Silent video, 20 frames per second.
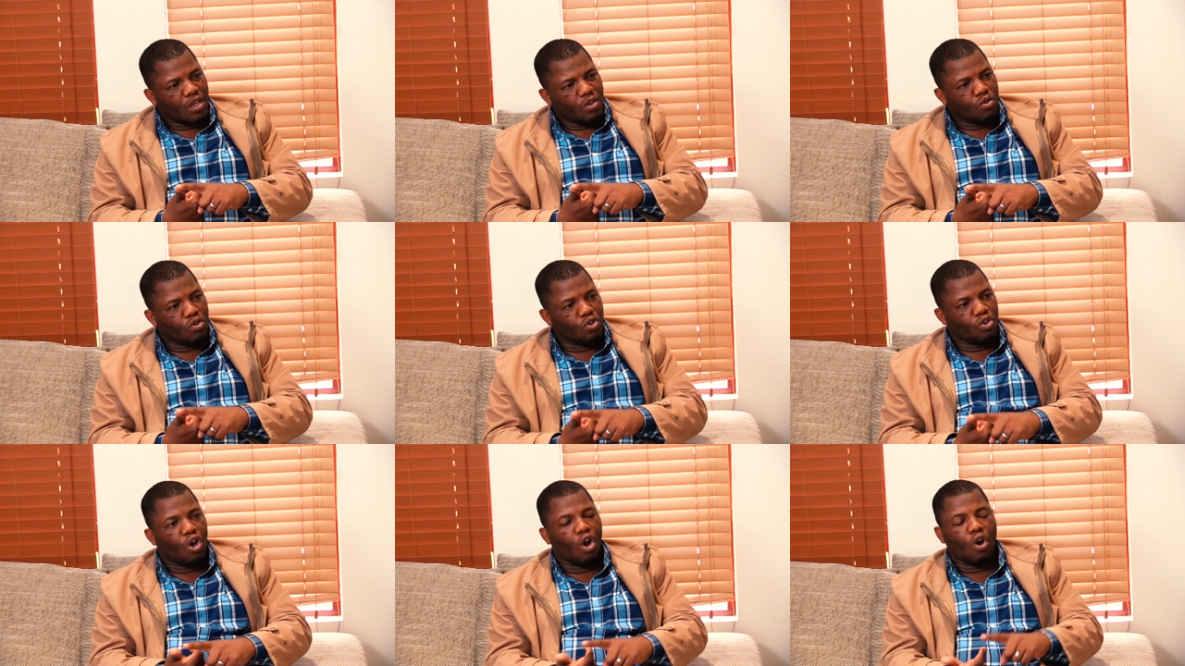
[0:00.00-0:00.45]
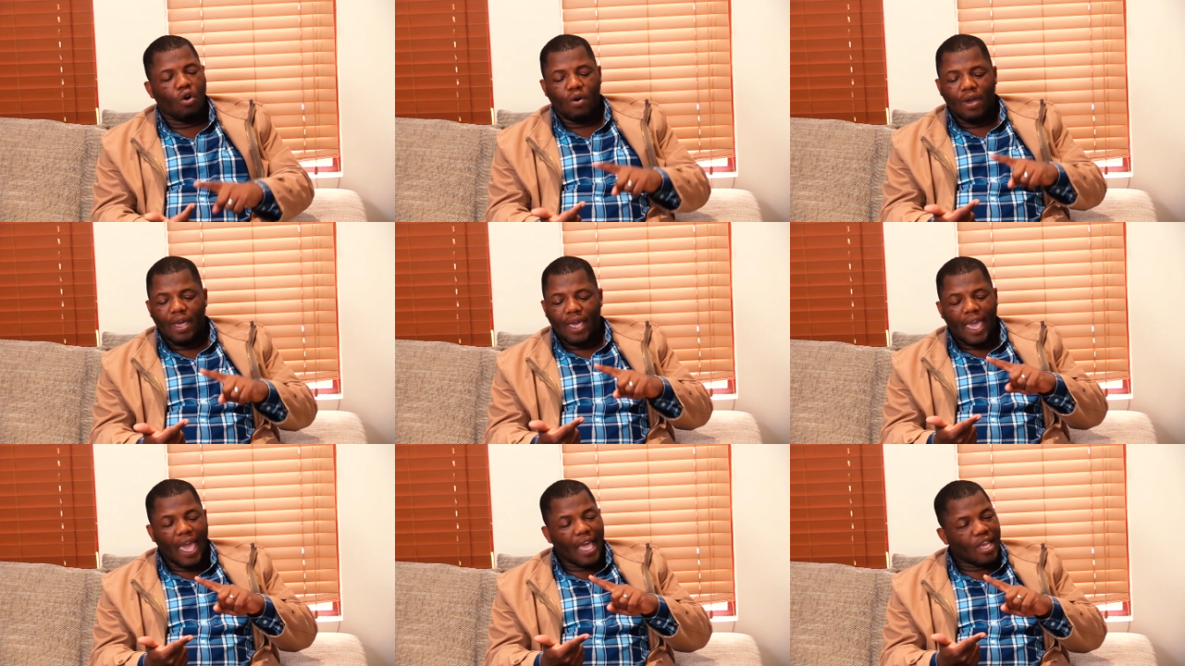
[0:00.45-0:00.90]
You
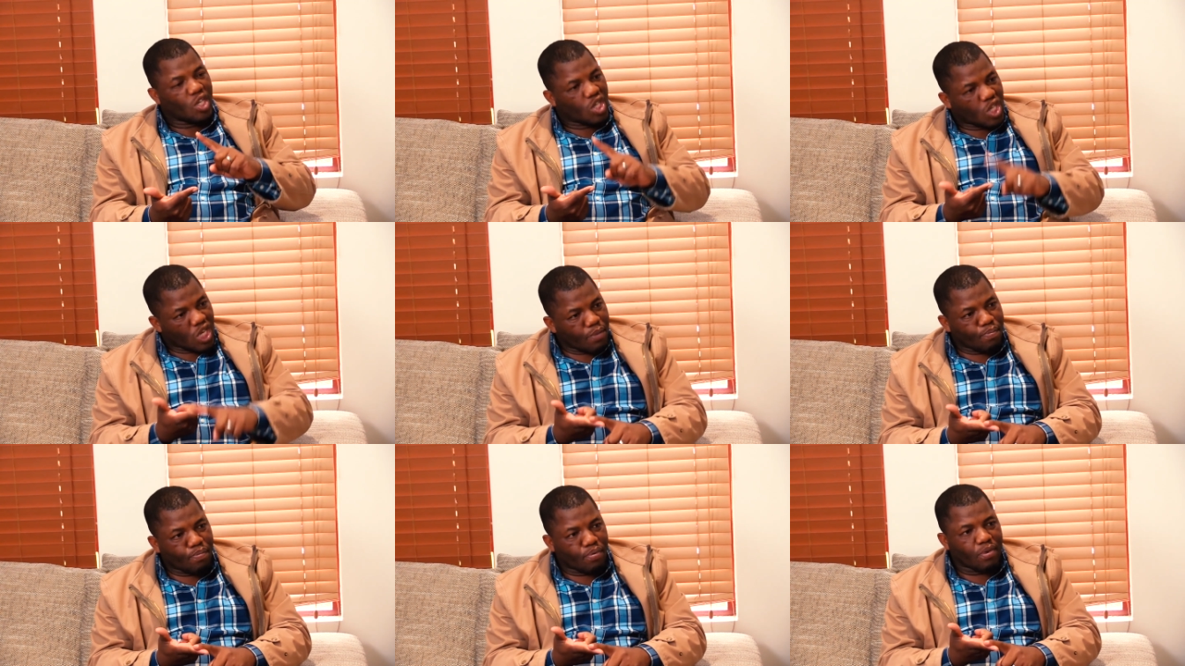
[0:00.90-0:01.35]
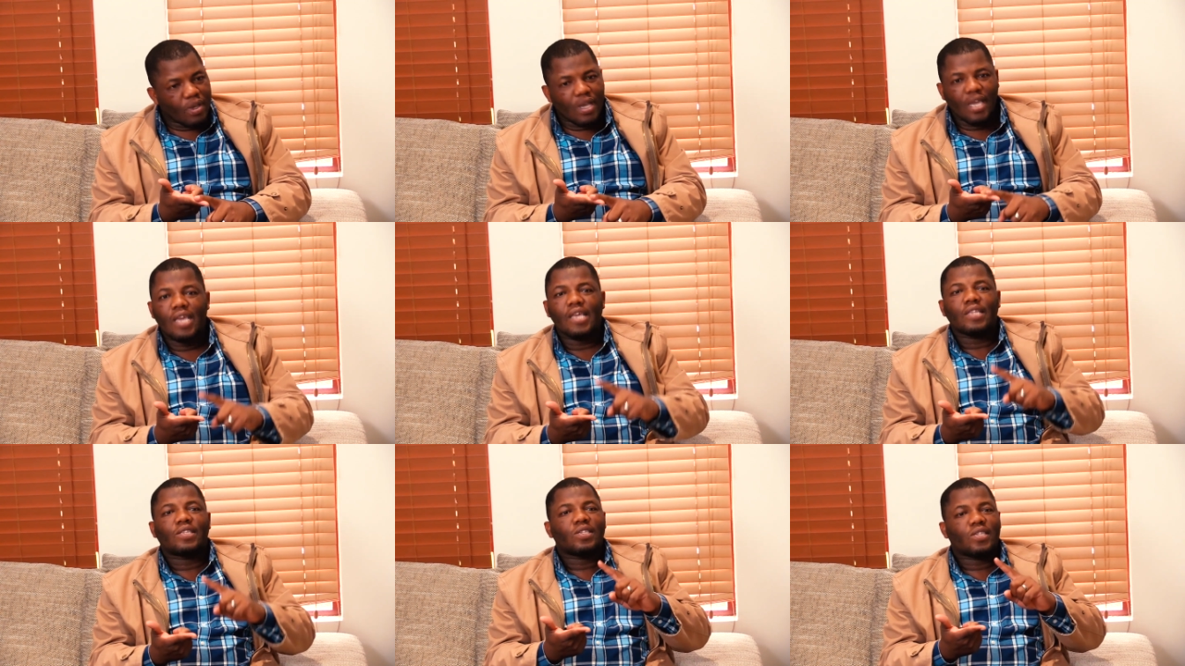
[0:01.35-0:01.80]
know, a sheep
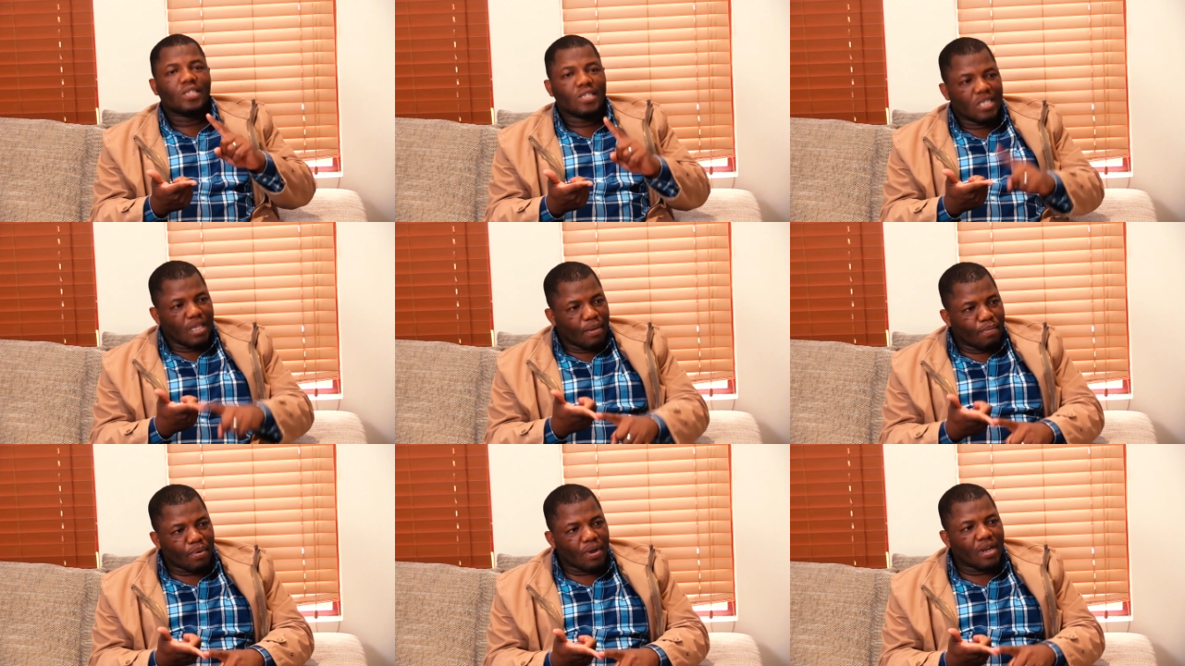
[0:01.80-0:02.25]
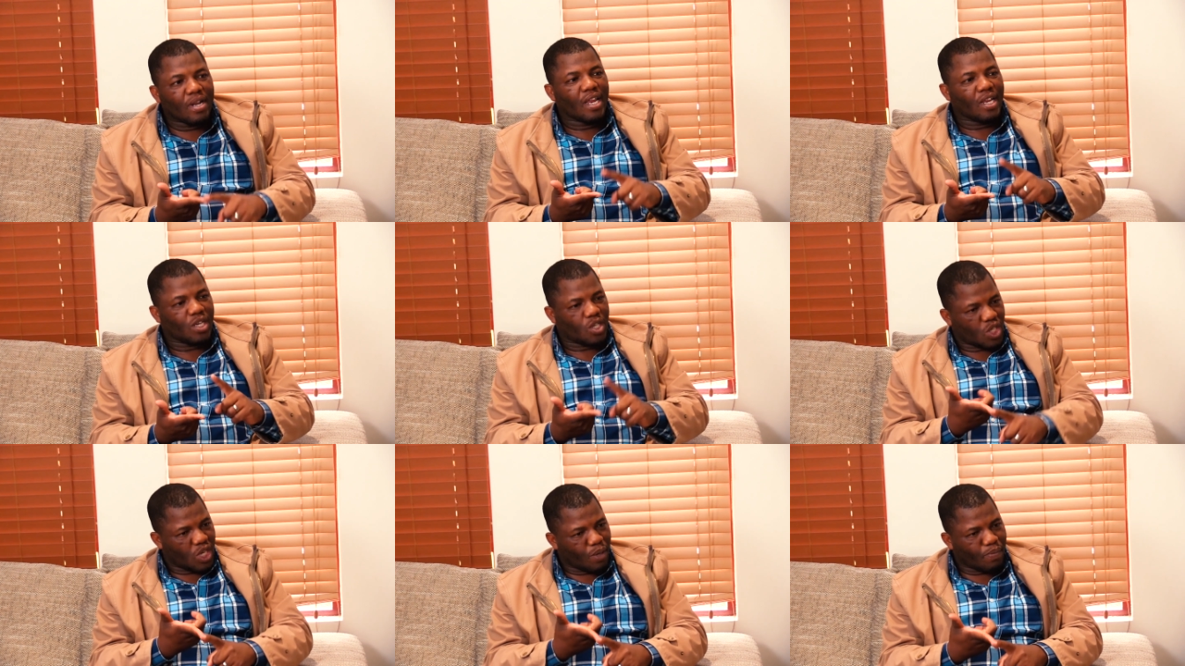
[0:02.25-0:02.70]
it's simple
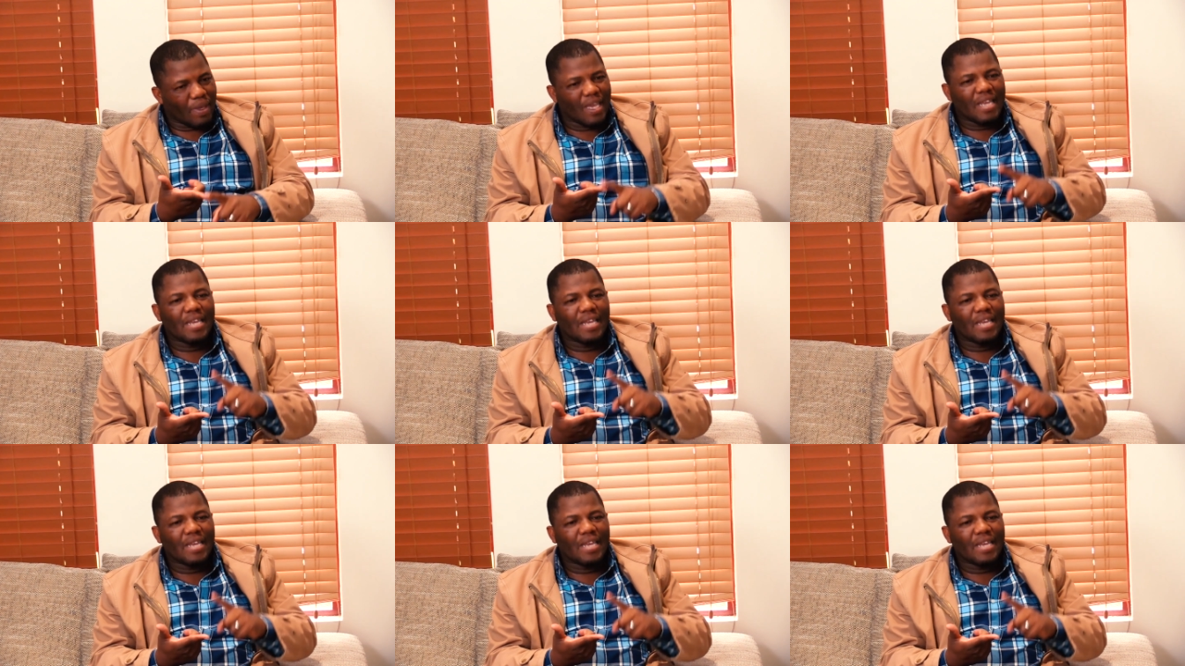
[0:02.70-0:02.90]
a sheep.